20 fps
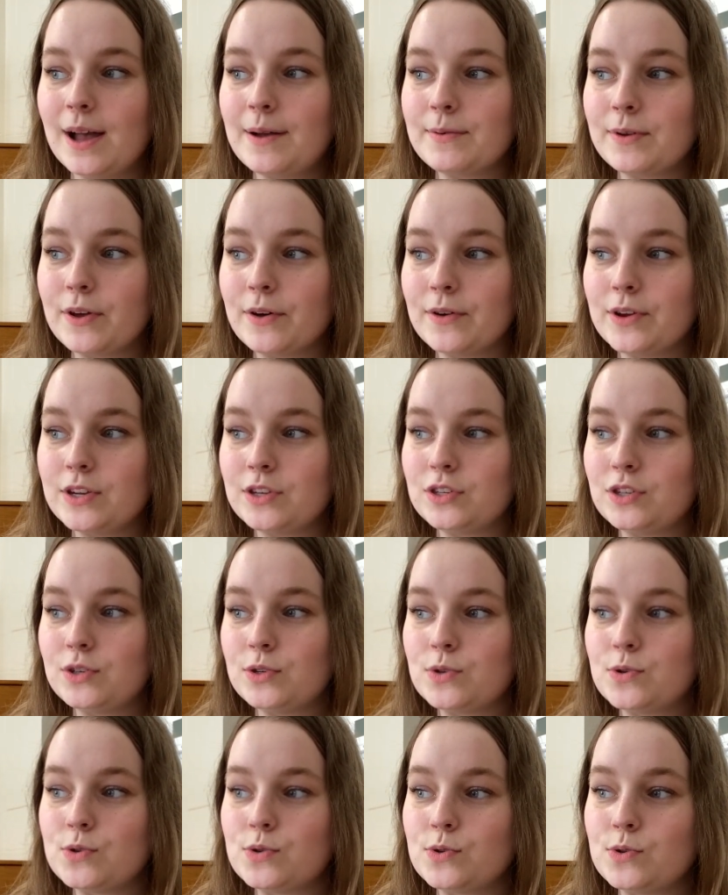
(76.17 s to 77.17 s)
I'm going
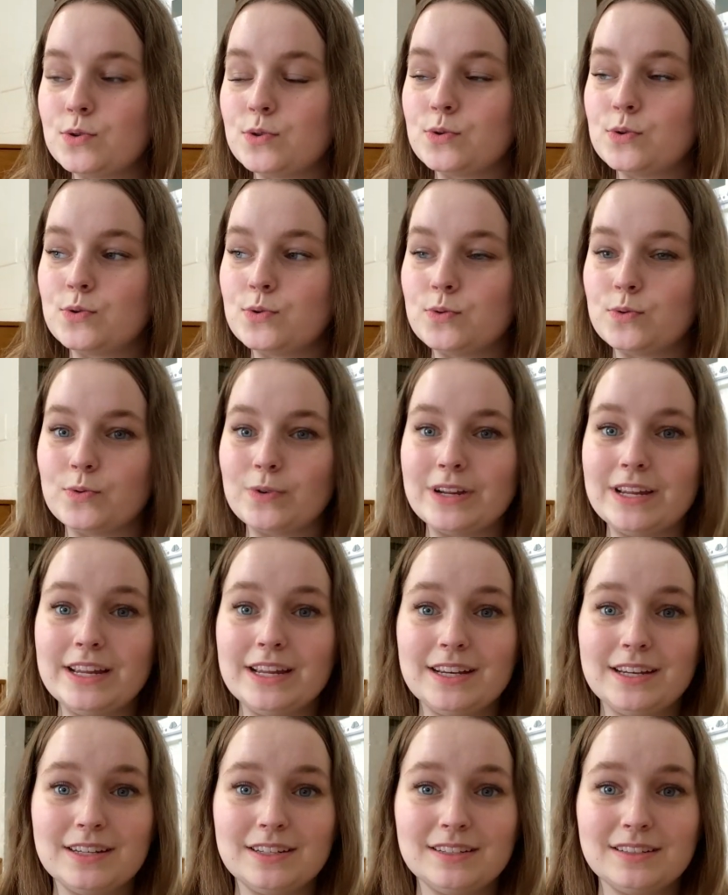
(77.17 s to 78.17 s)
to
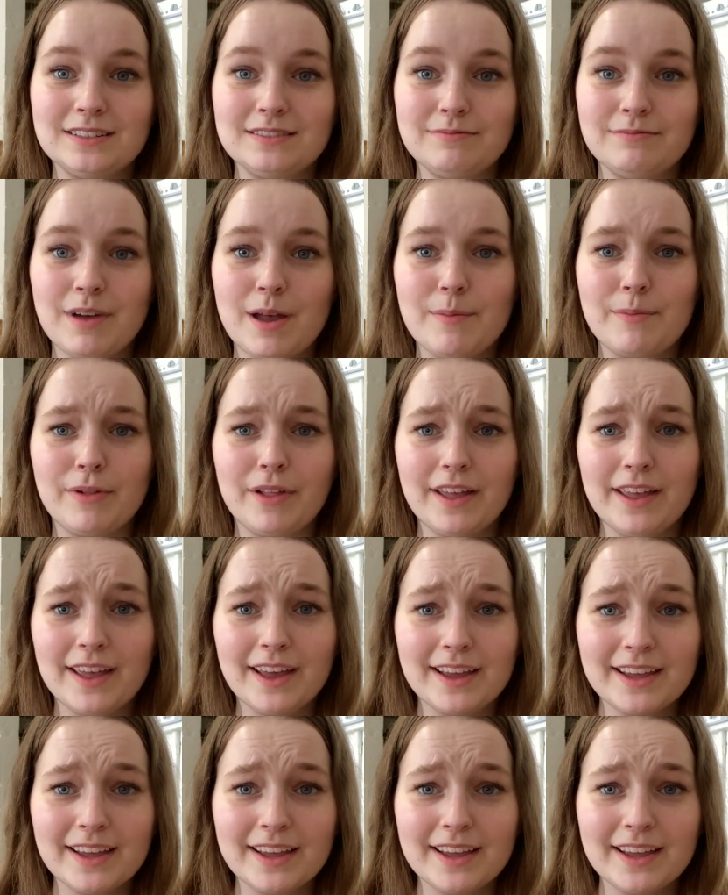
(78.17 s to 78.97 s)
read my play,